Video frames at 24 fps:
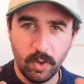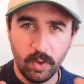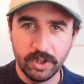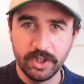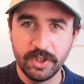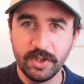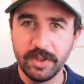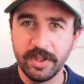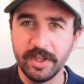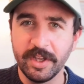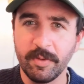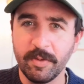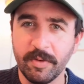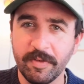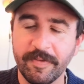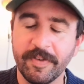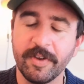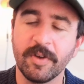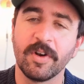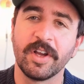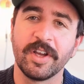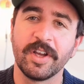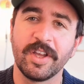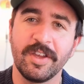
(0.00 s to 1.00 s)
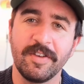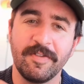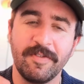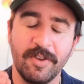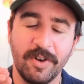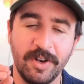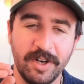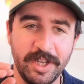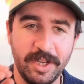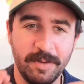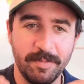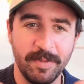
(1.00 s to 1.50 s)
what do you think it would feel like if
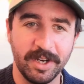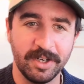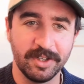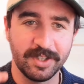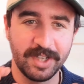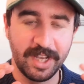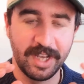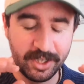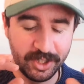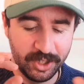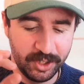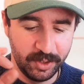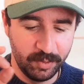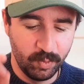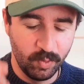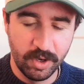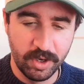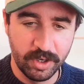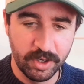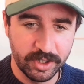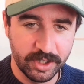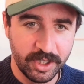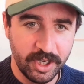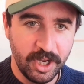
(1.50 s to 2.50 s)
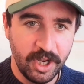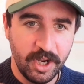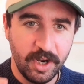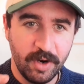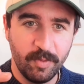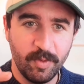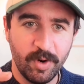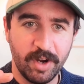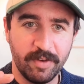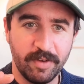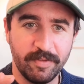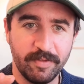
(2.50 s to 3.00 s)
your lead magnets actually worked
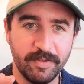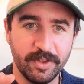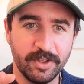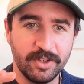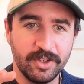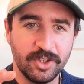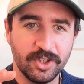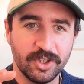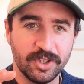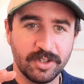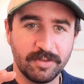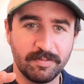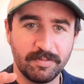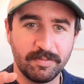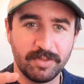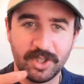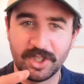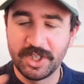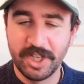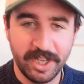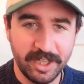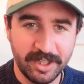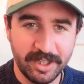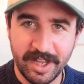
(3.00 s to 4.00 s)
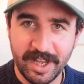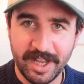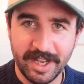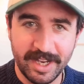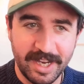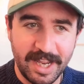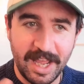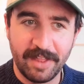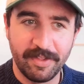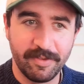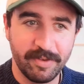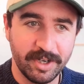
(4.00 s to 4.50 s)
rather than just sitting
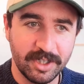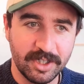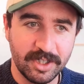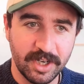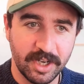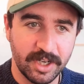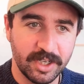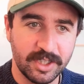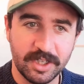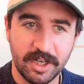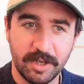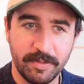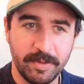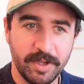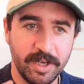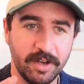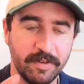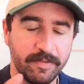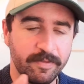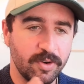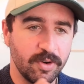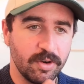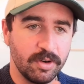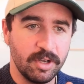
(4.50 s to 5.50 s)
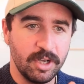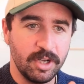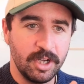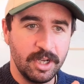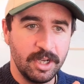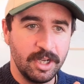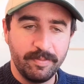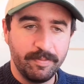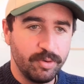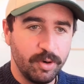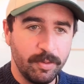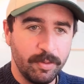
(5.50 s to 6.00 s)
there gathering dust? I mean, I've got
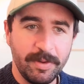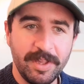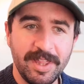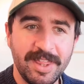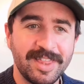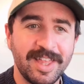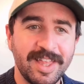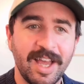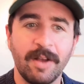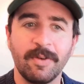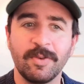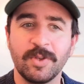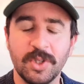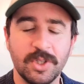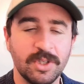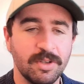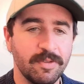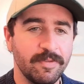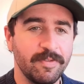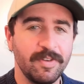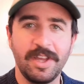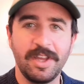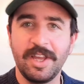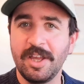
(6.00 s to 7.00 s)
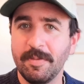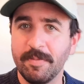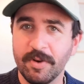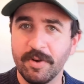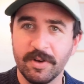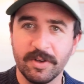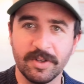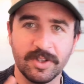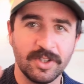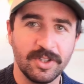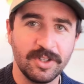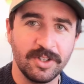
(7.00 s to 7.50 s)
probably thousands of
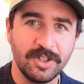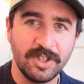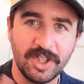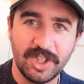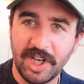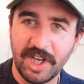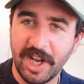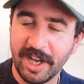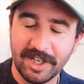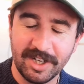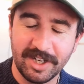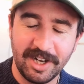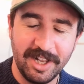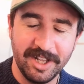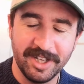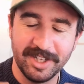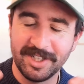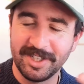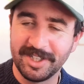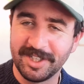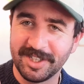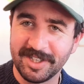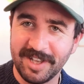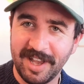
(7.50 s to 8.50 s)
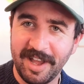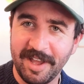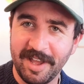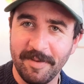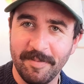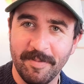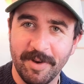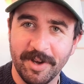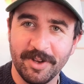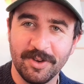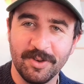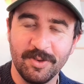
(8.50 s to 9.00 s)
ebooks and checklists sat
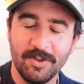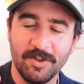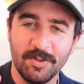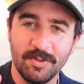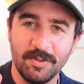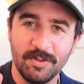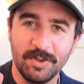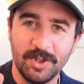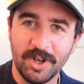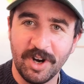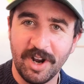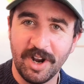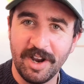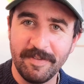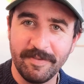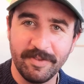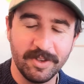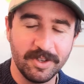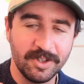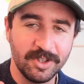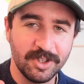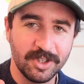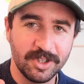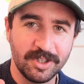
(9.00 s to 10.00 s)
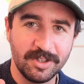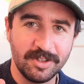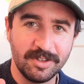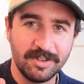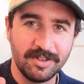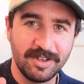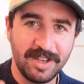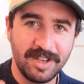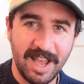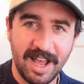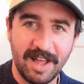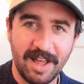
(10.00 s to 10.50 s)
in my Google Drive that just
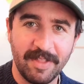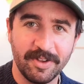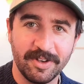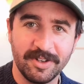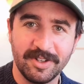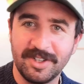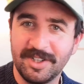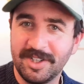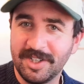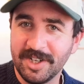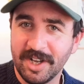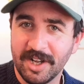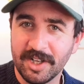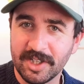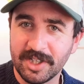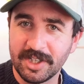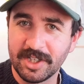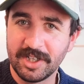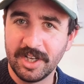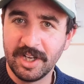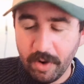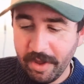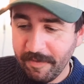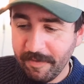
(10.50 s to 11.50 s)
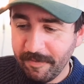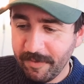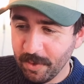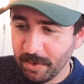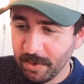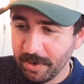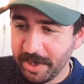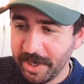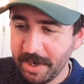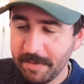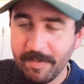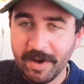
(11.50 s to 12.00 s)
gather dust. What if
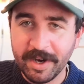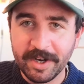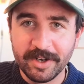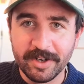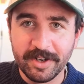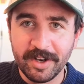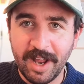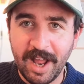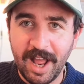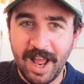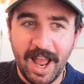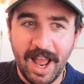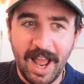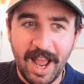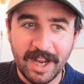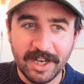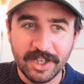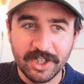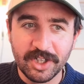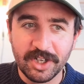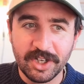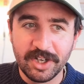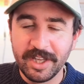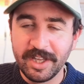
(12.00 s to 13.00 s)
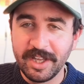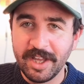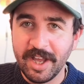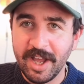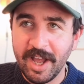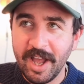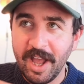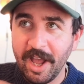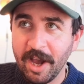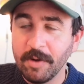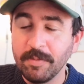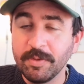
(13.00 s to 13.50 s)
your lead magnet actually
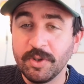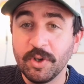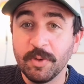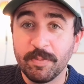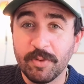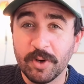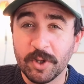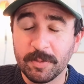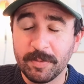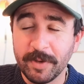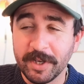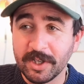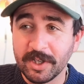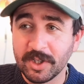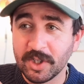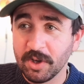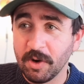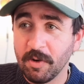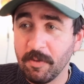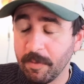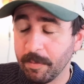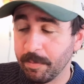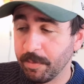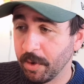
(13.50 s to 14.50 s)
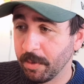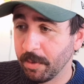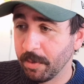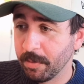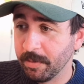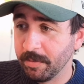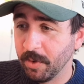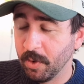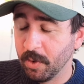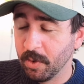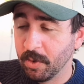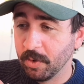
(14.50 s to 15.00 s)
helps your prospect solve a
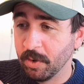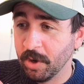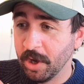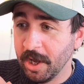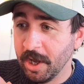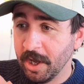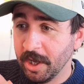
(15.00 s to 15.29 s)
problem or